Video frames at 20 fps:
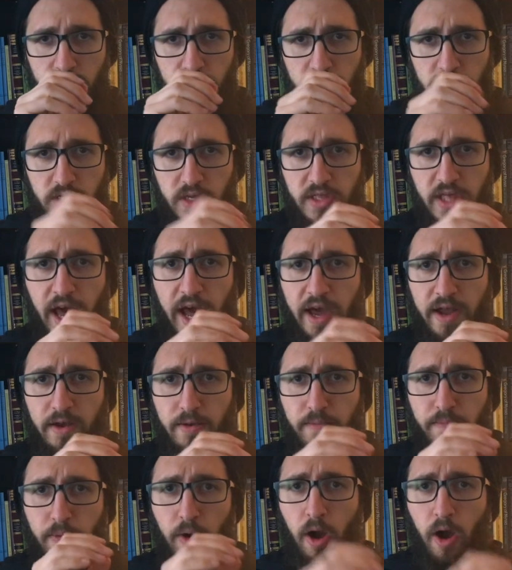to
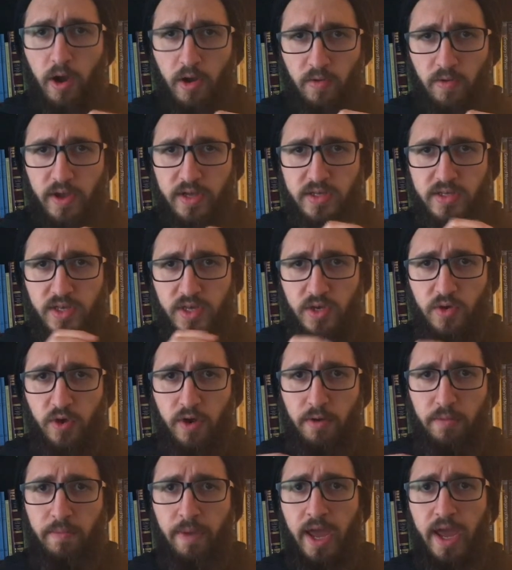that progress that you
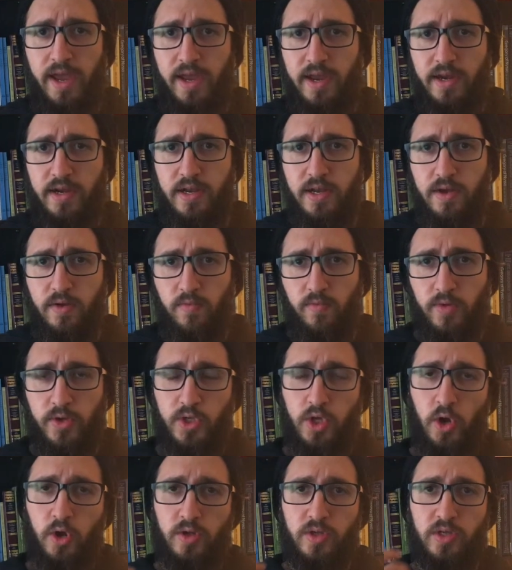had made?
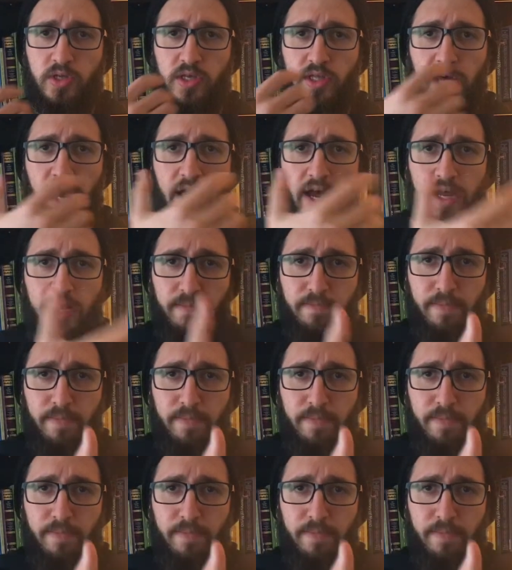return to that